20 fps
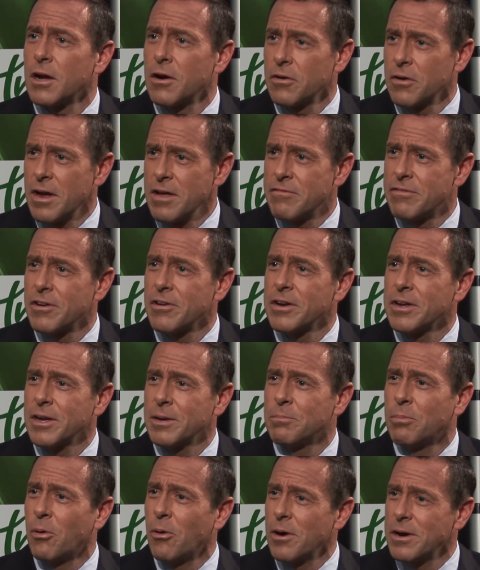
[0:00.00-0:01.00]
All right, very
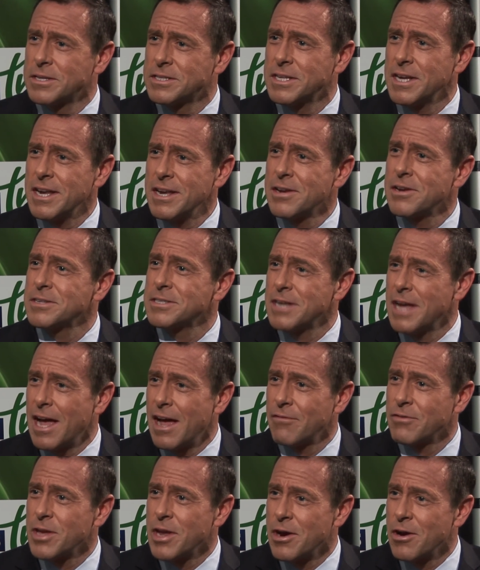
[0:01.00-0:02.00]
good. Pooi See. good to
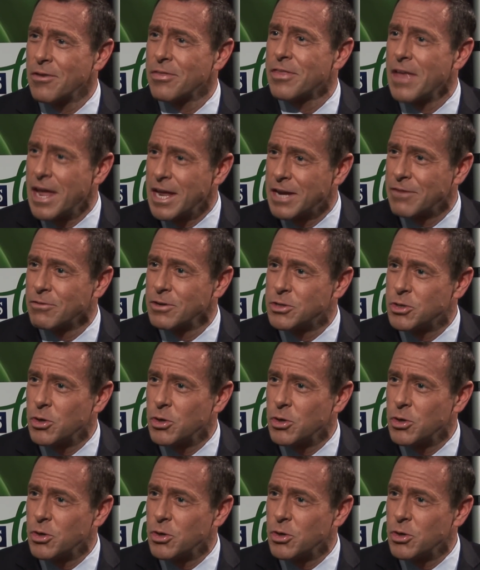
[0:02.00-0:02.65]
have you here. Thank you for